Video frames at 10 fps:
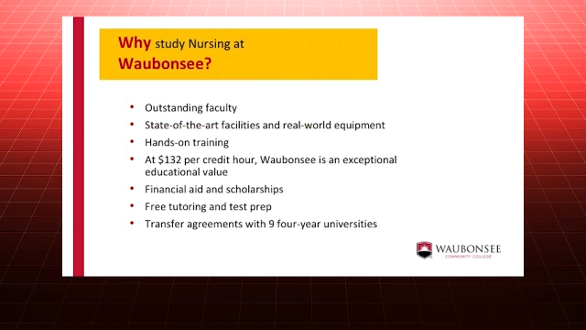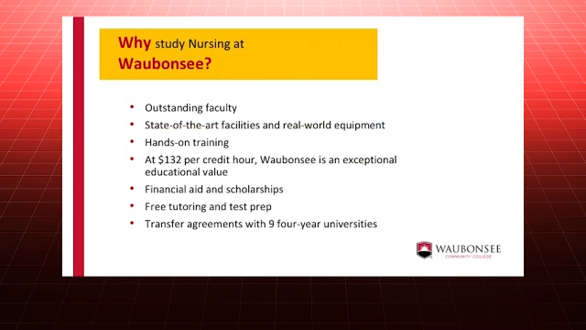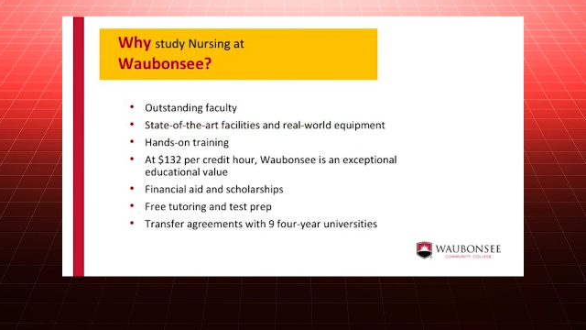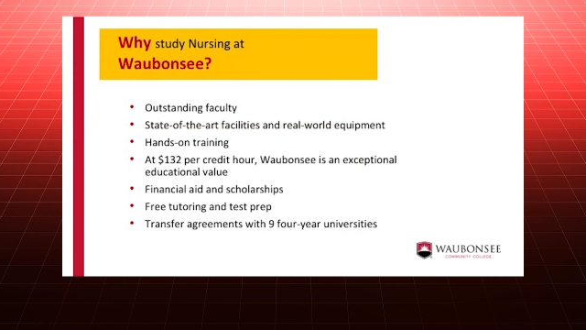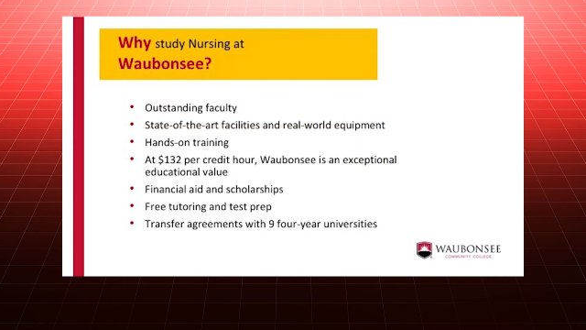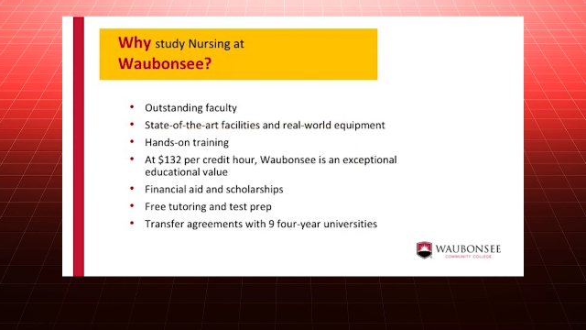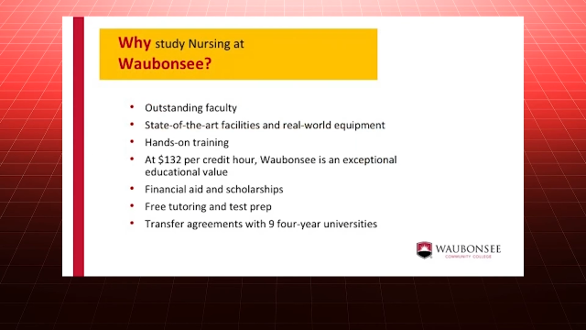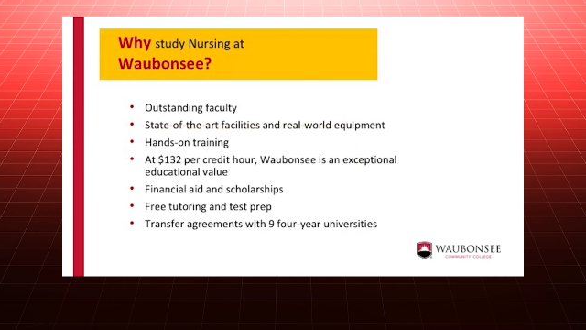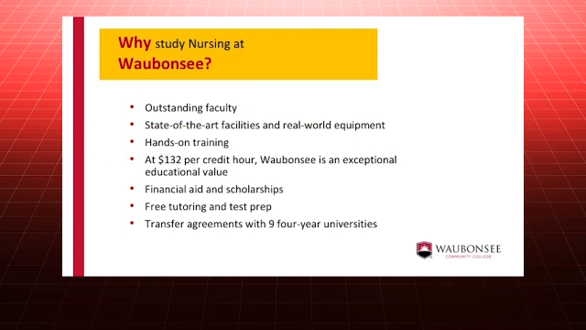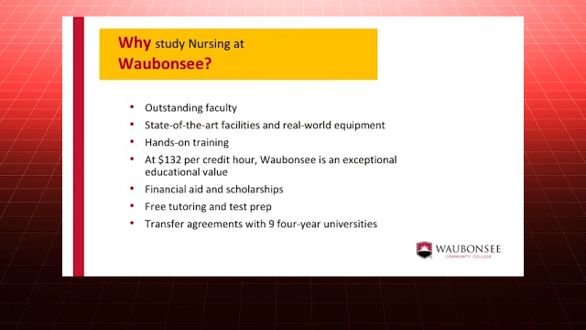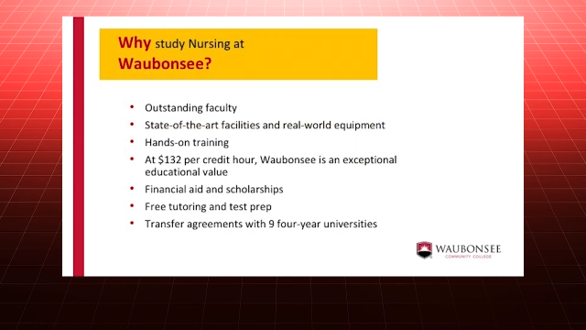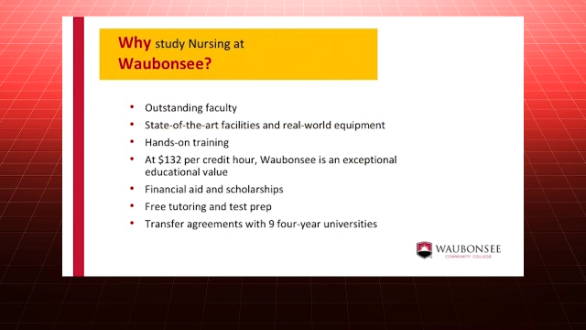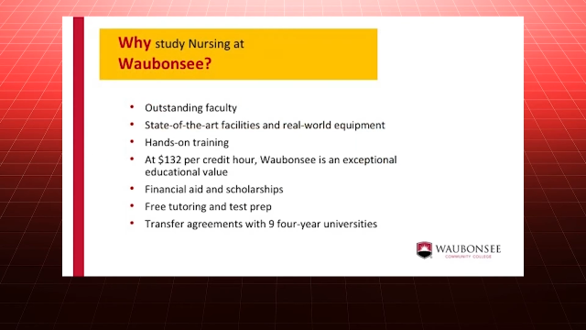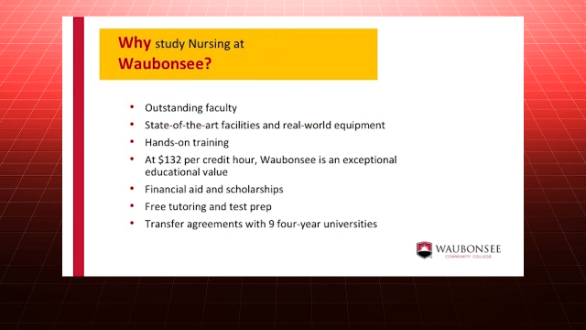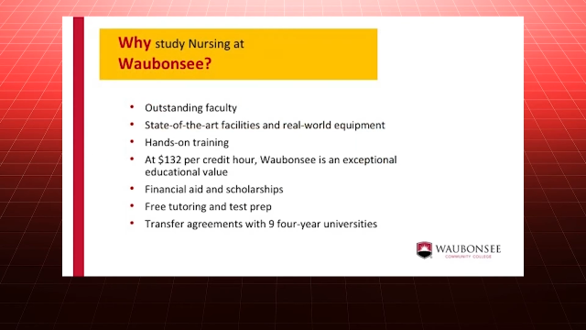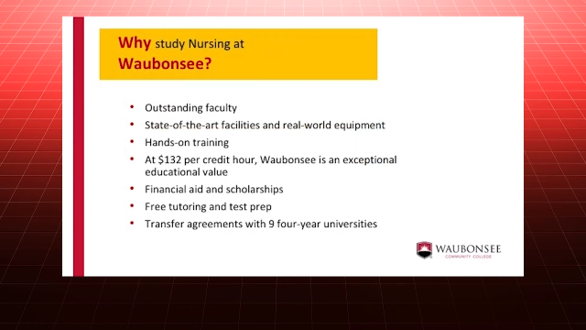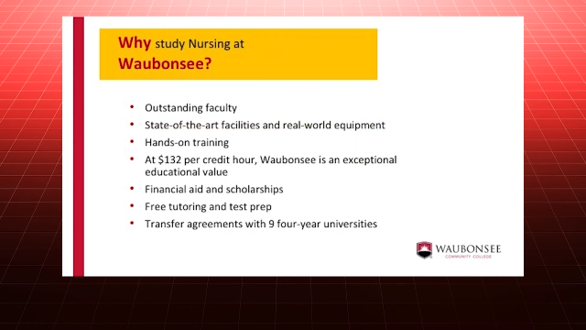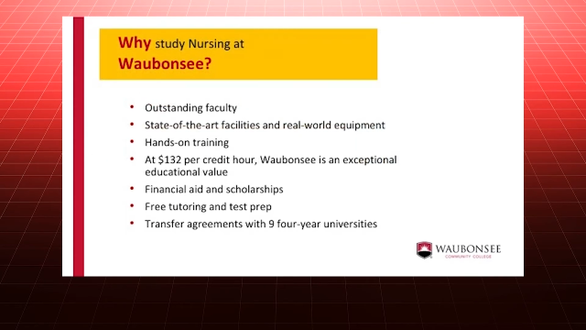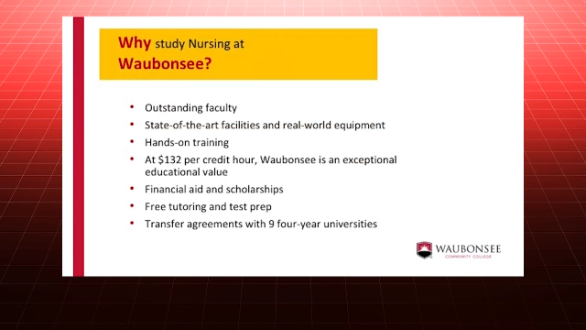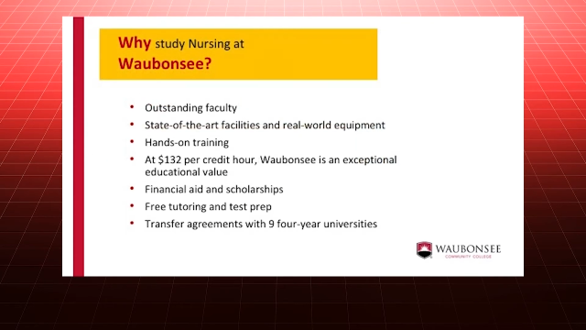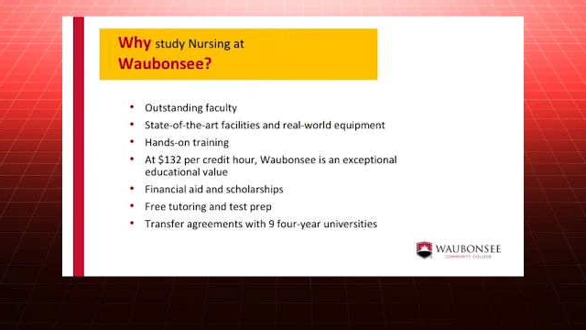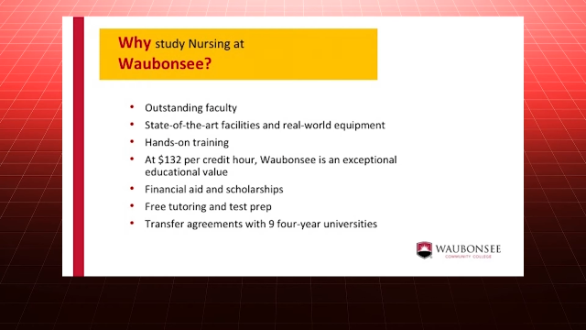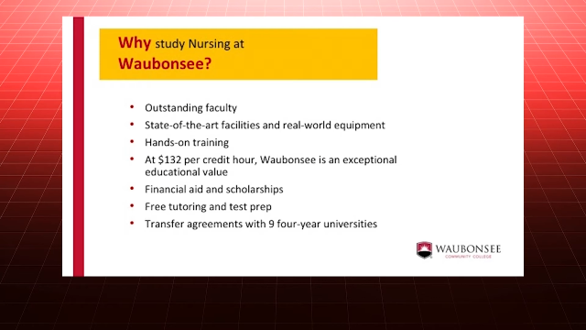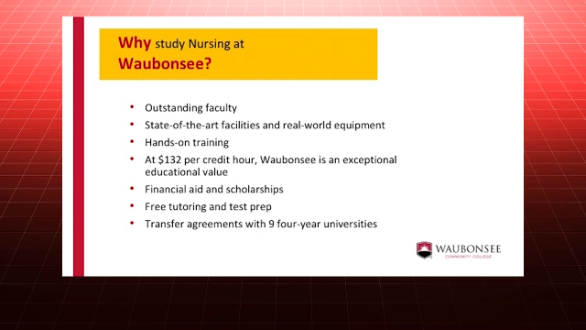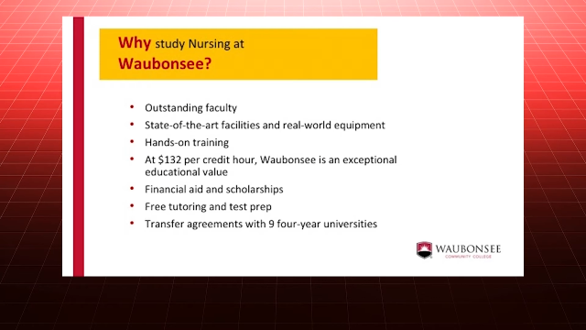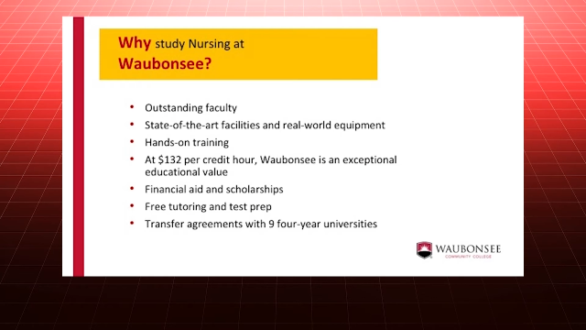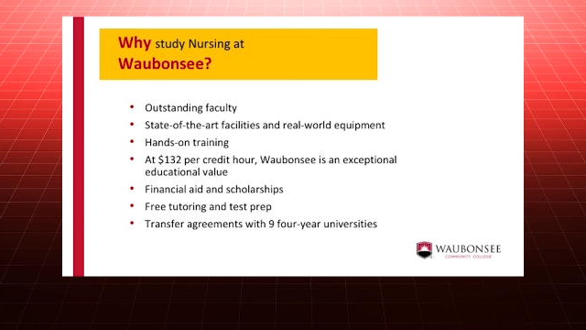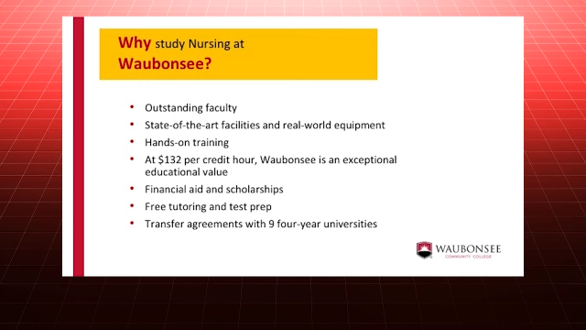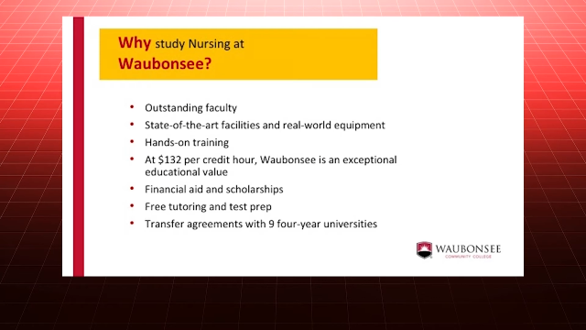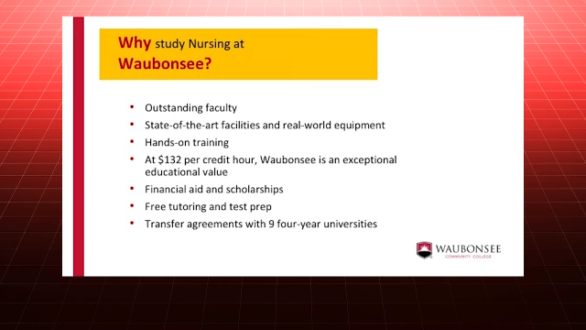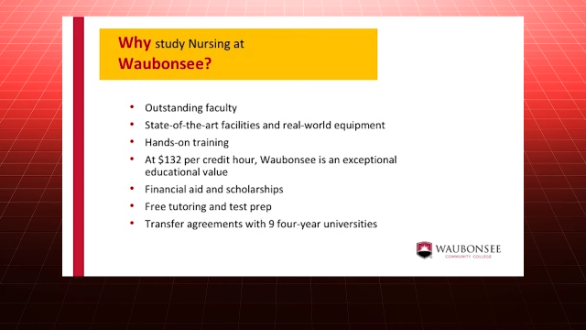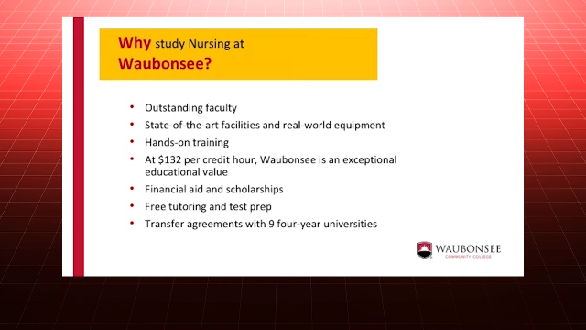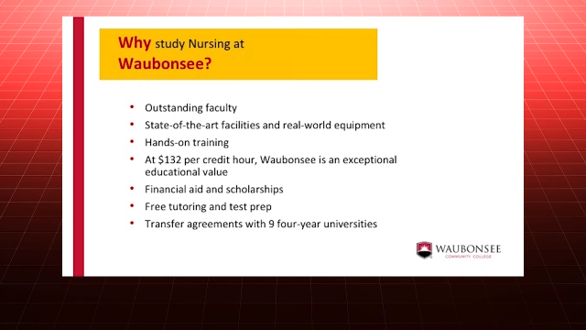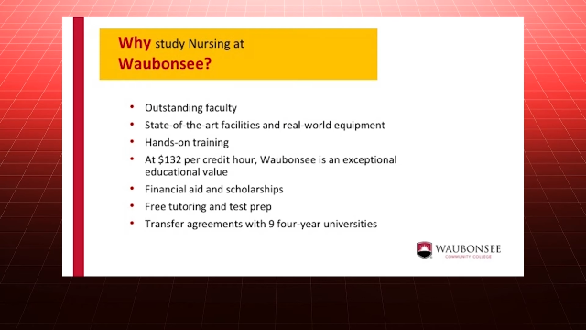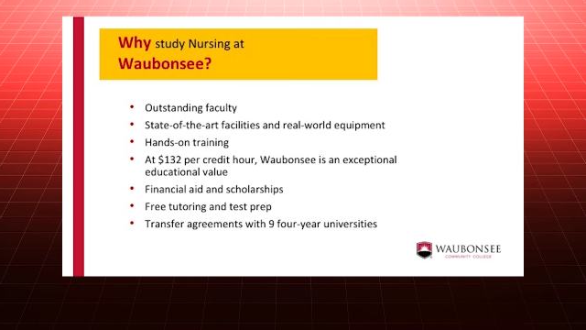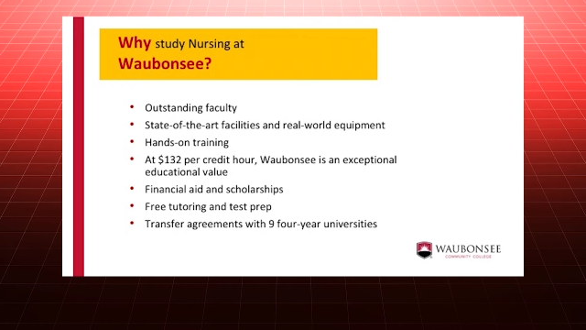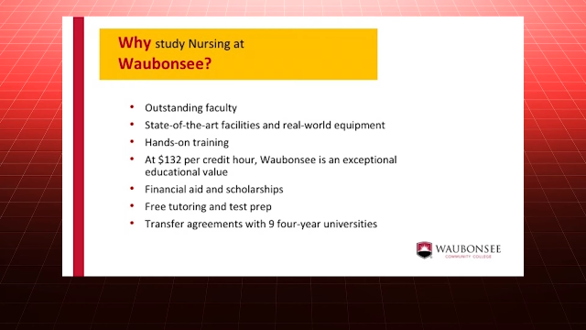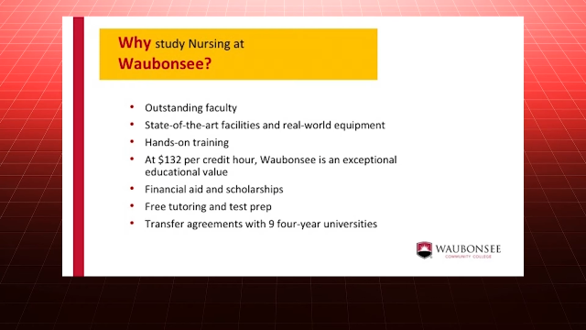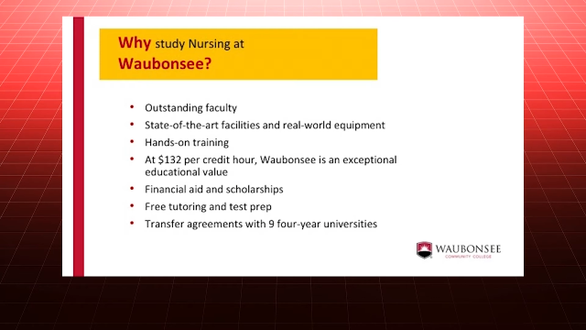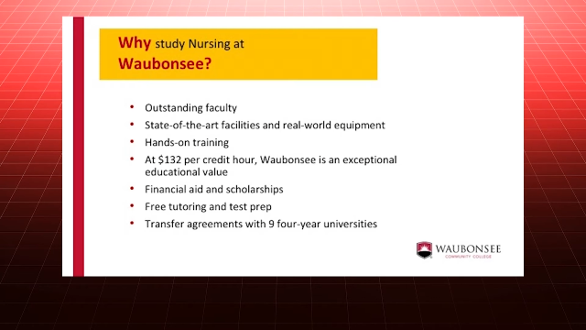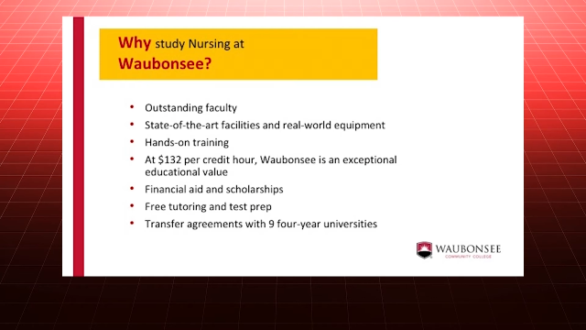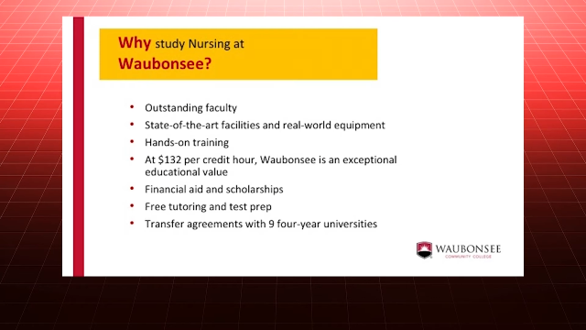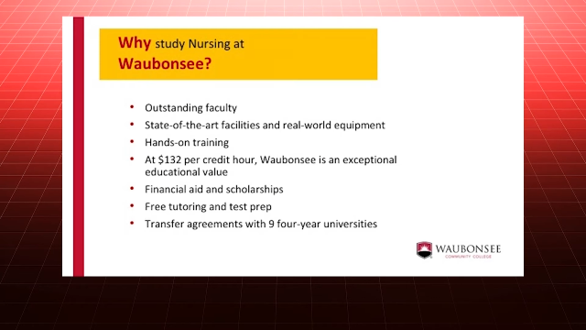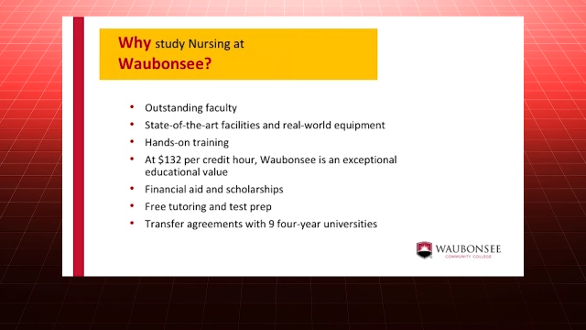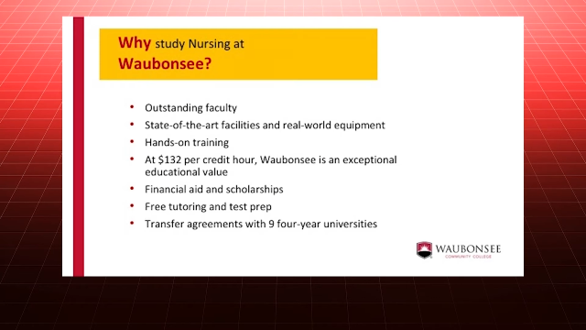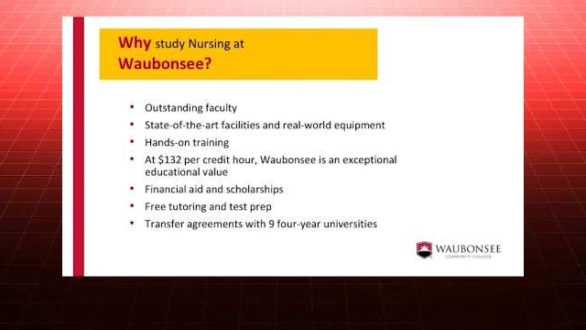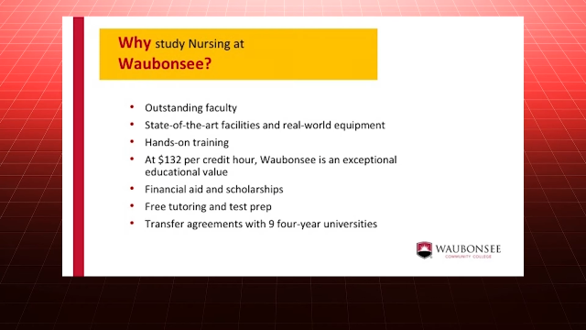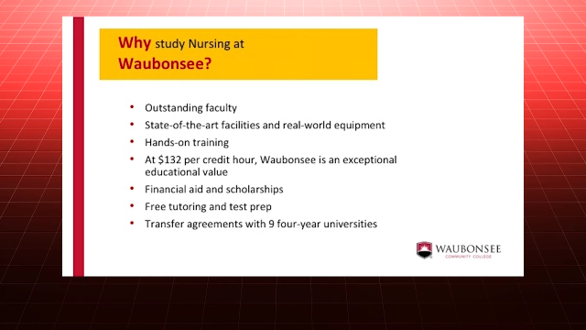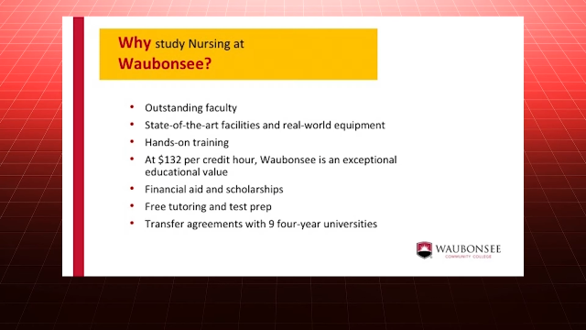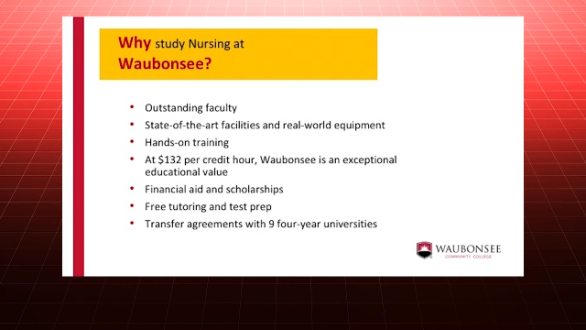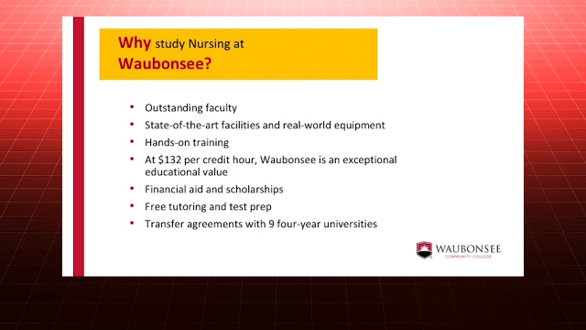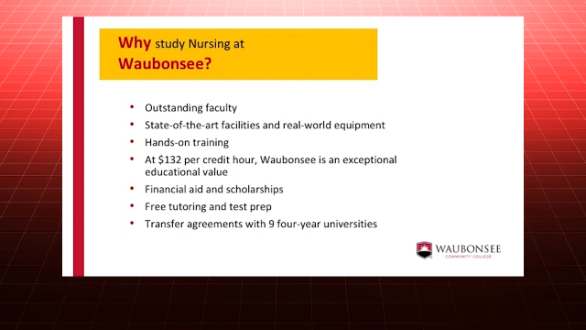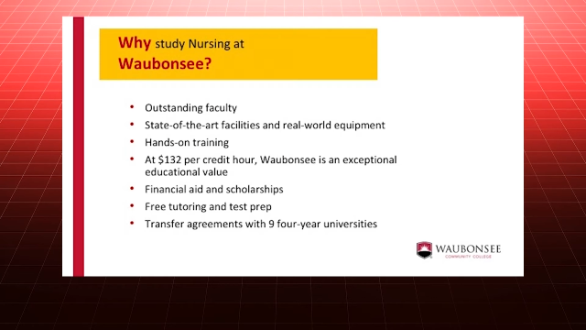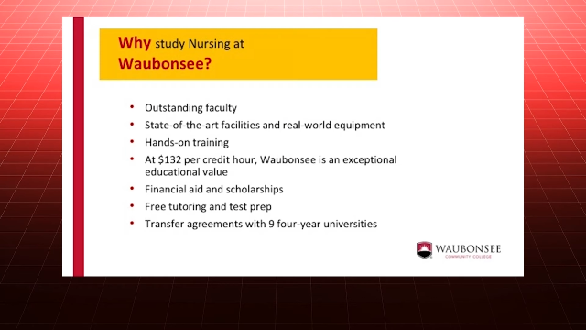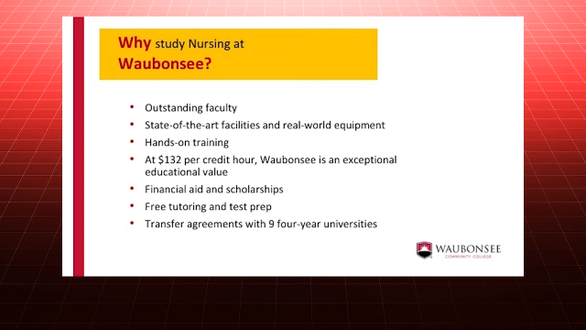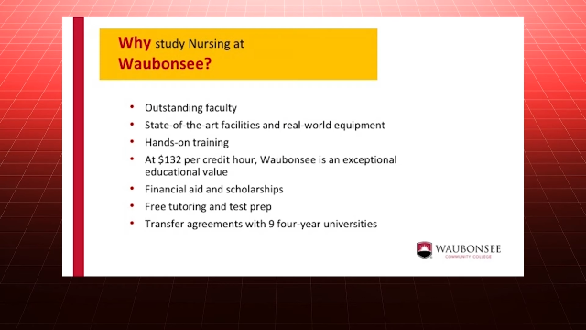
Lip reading: (no speaker visible)